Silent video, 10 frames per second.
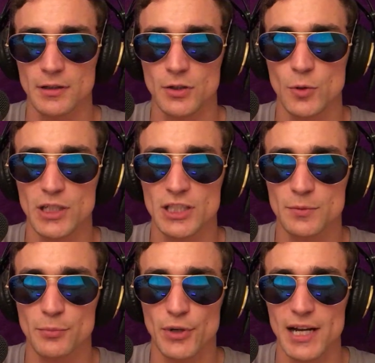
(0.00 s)
to
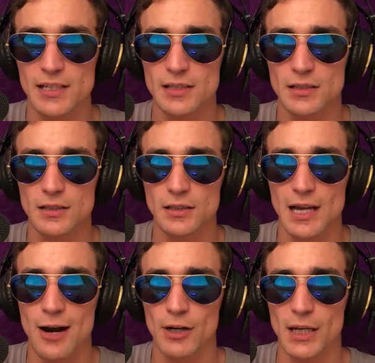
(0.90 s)
express
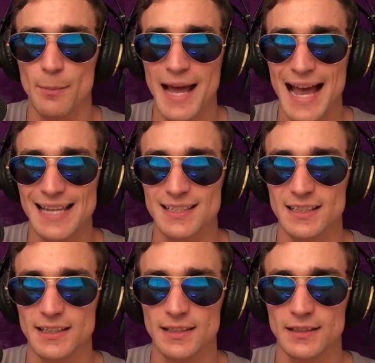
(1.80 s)
our
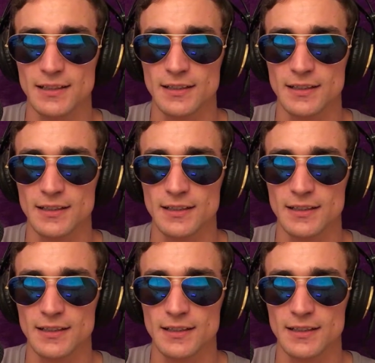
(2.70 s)
capacity